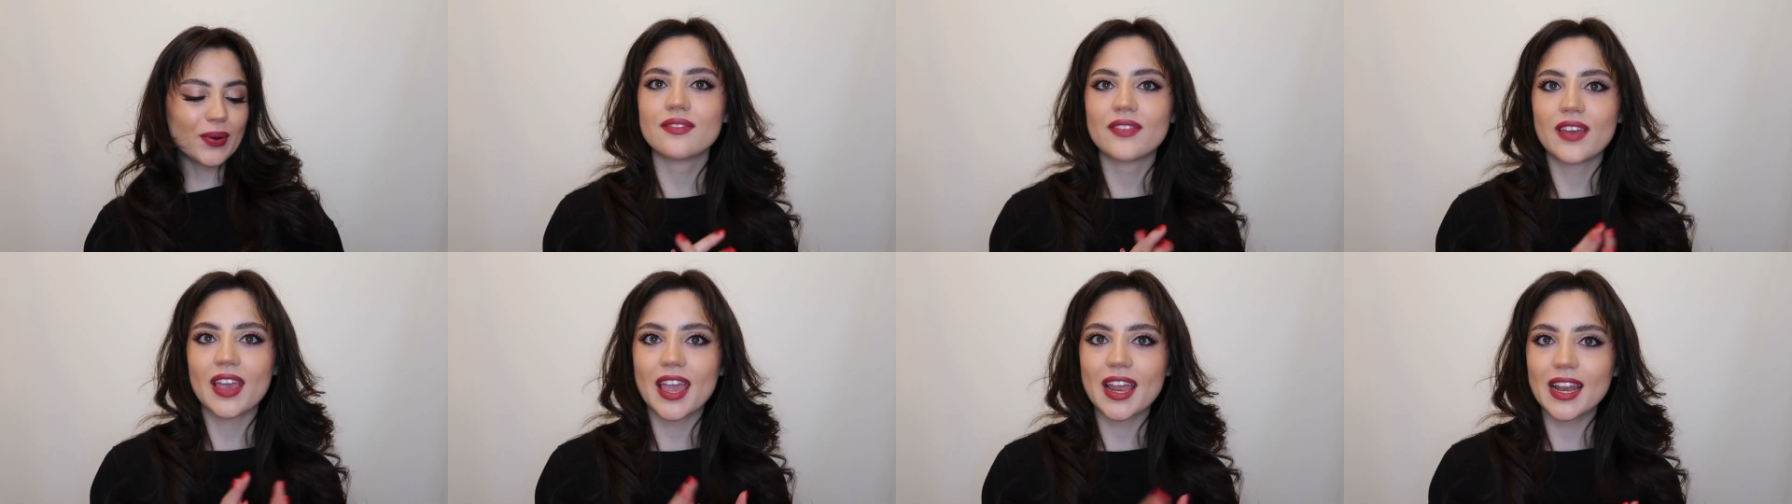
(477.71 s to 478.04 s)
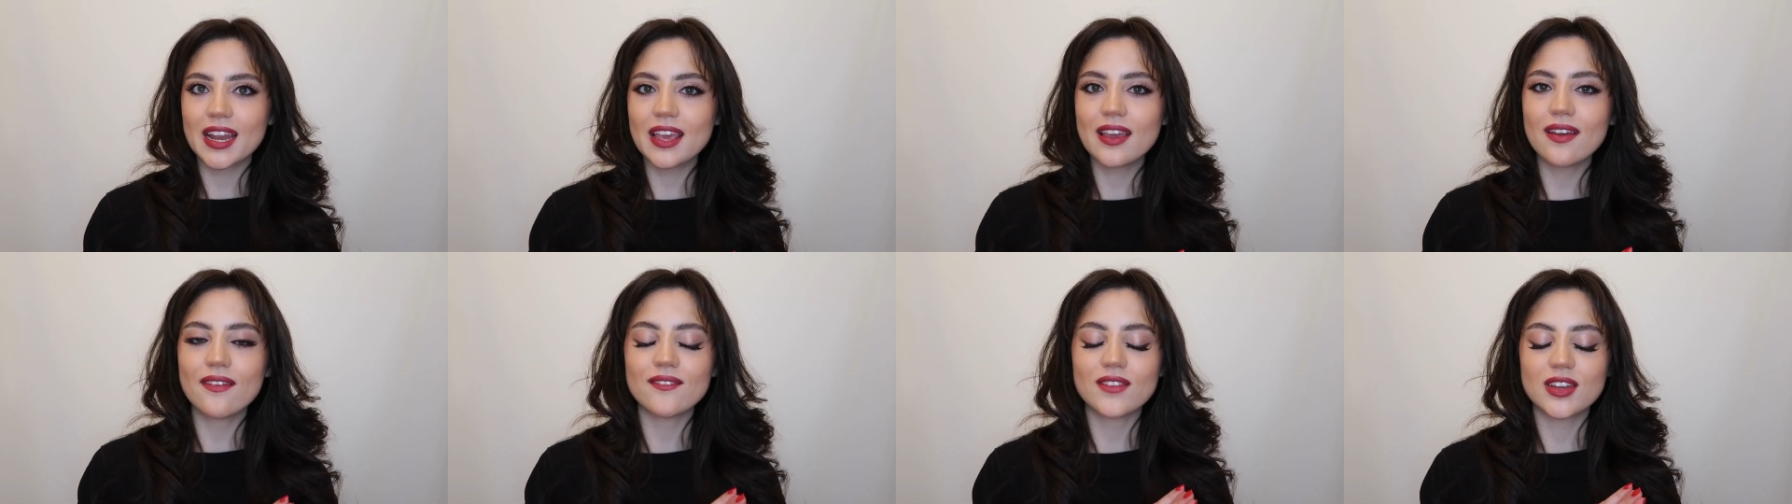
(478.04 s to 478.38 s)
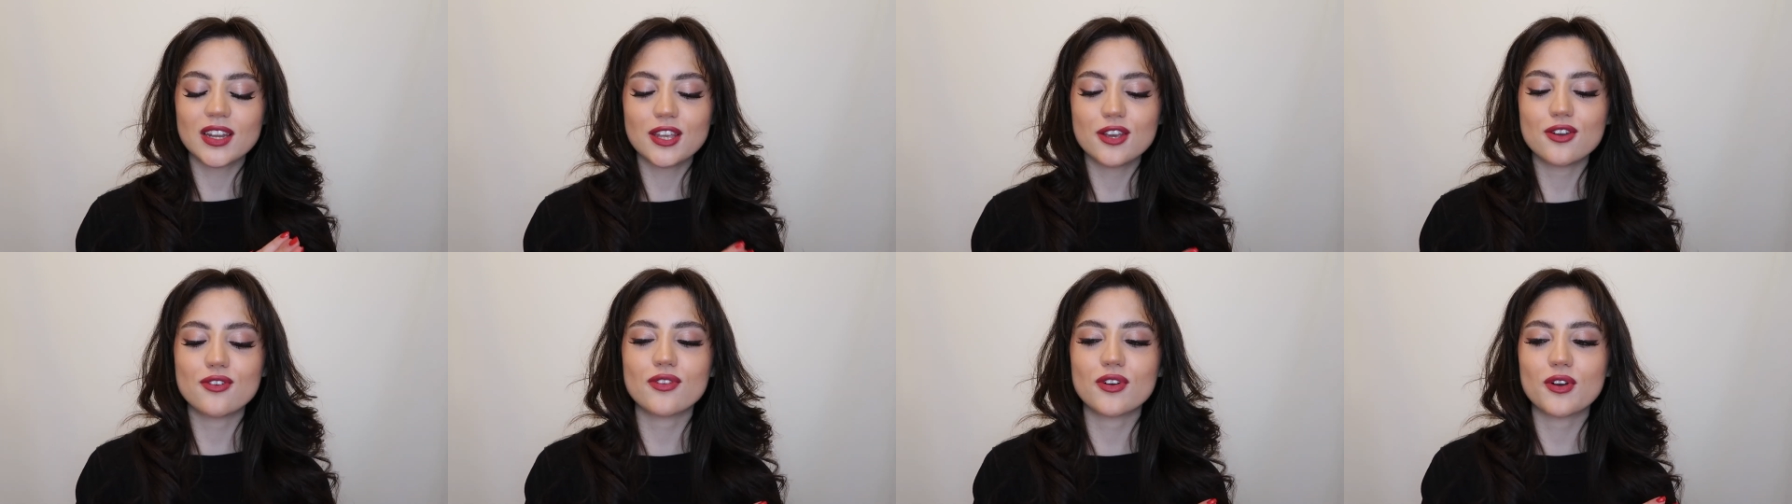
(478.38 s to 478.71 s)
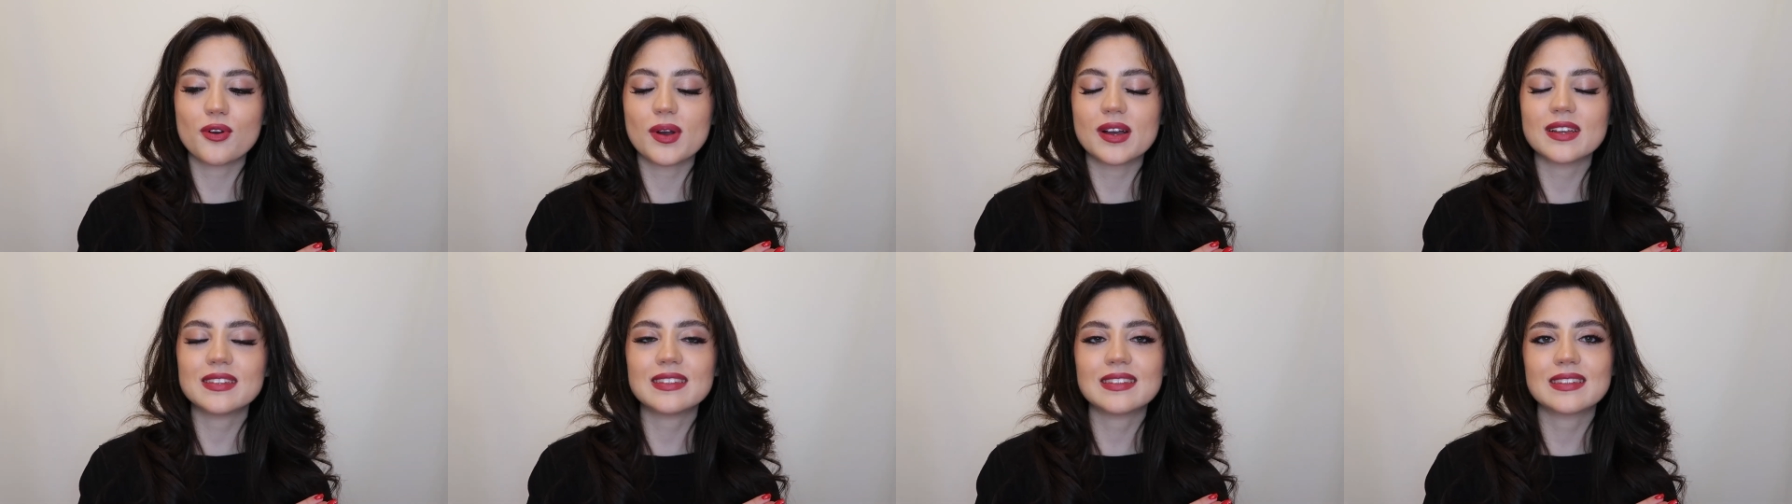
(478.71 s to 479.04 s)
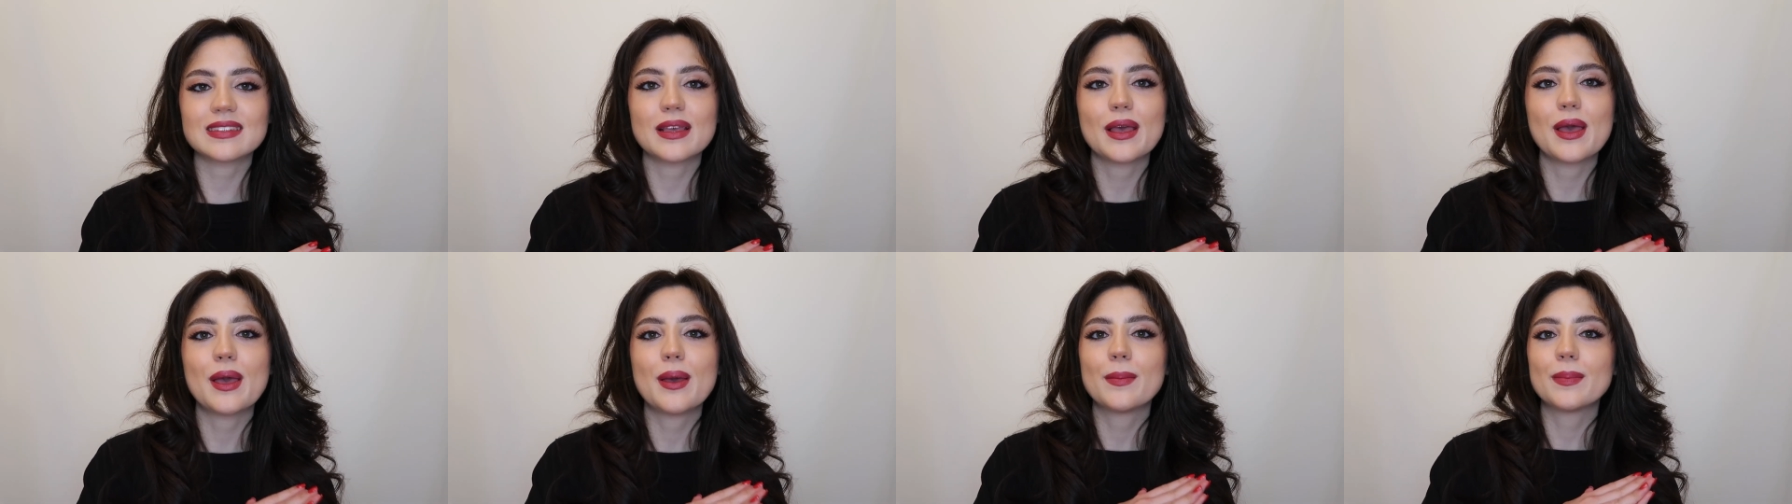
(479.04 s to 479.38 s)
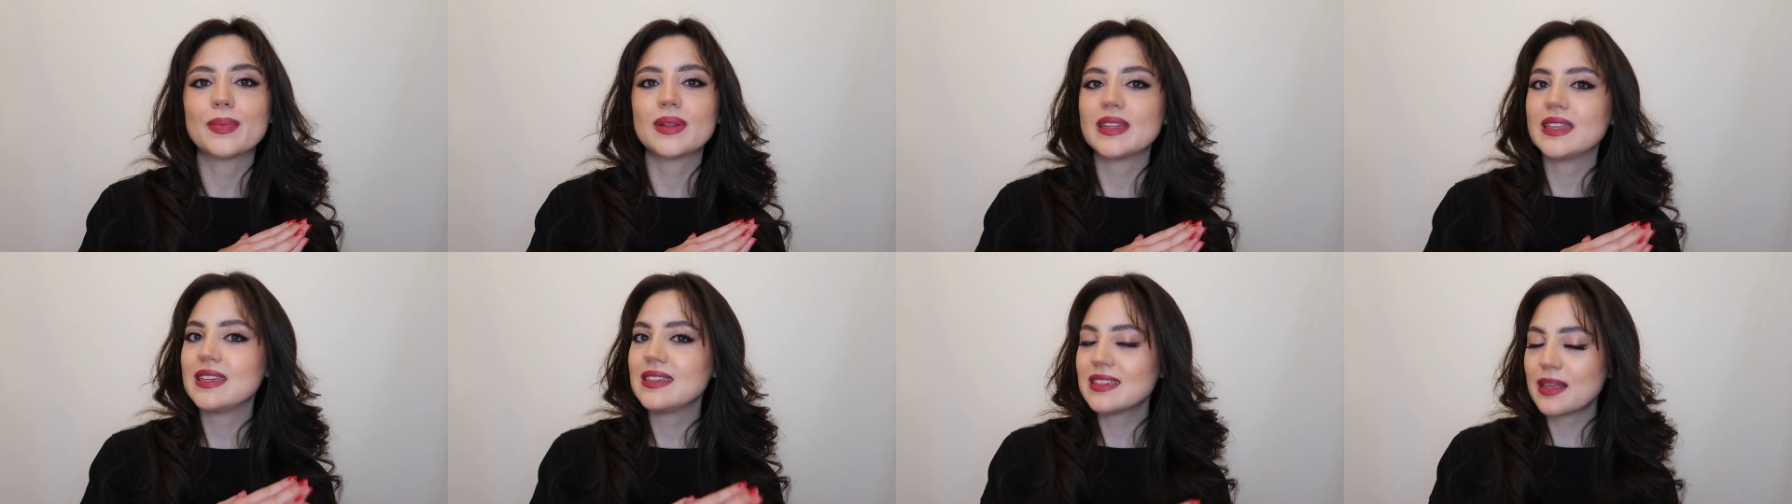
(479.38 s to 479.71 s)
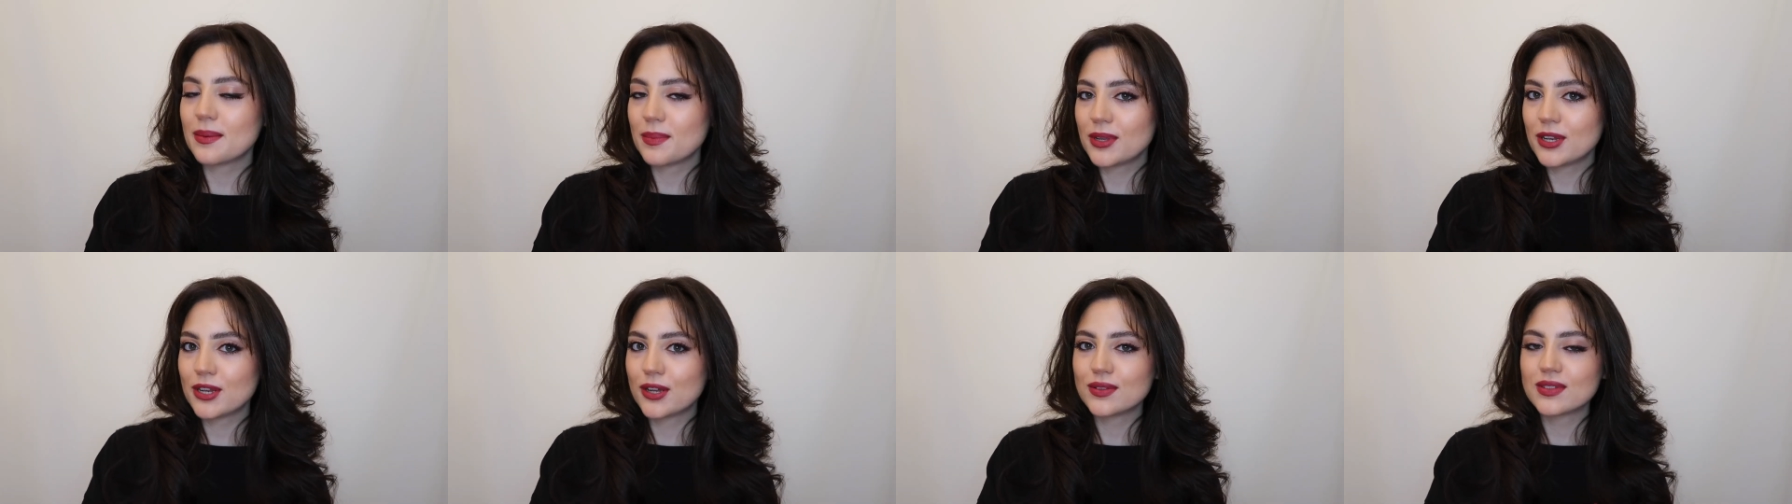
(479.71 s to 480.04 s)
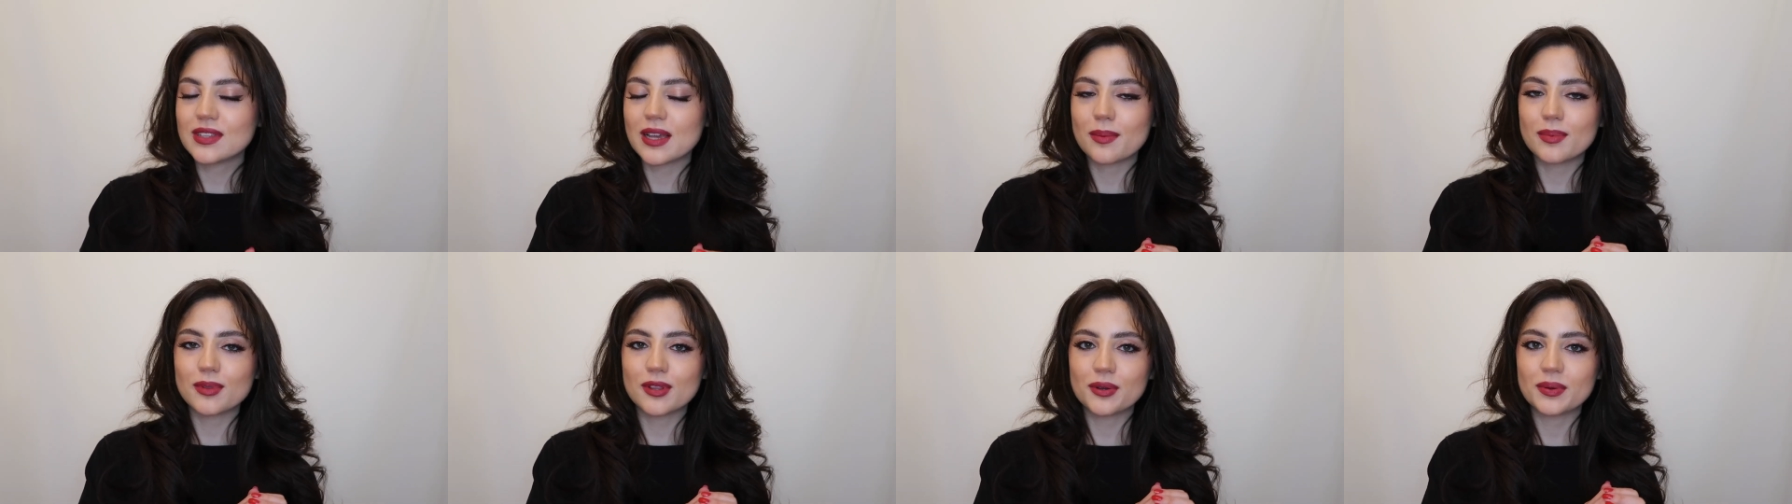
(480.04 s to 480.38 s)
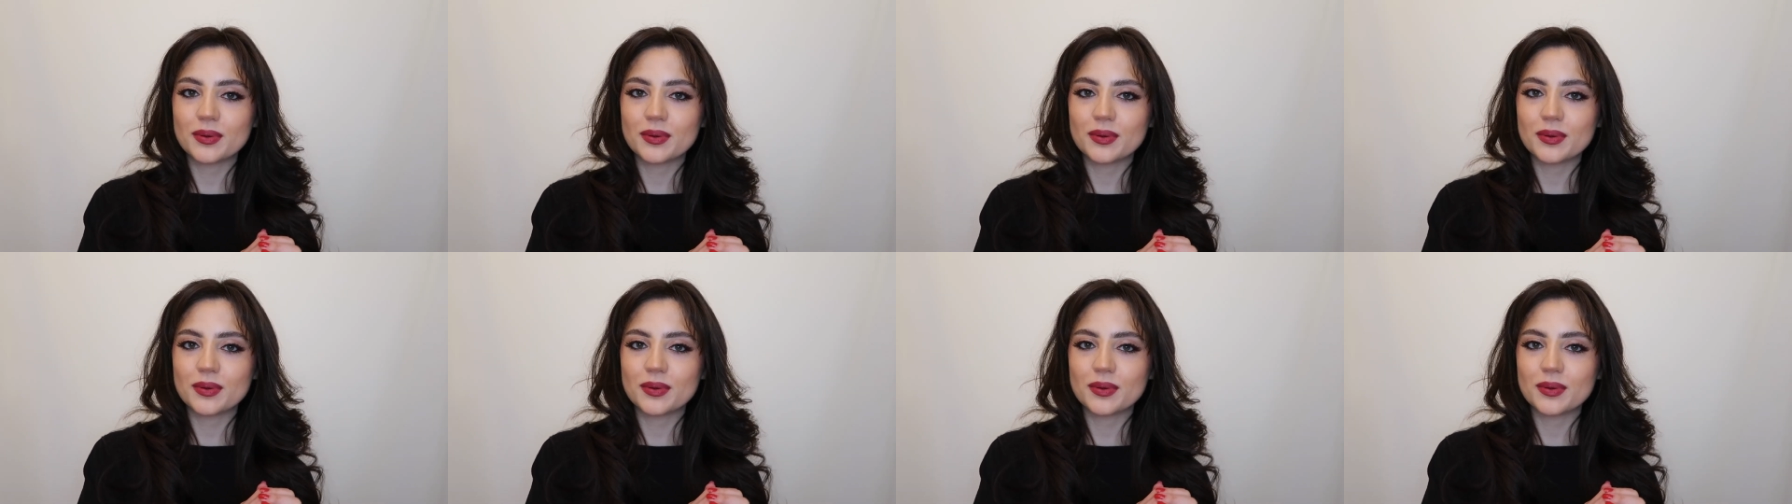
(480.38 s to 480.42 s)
If any video requests, please let me know down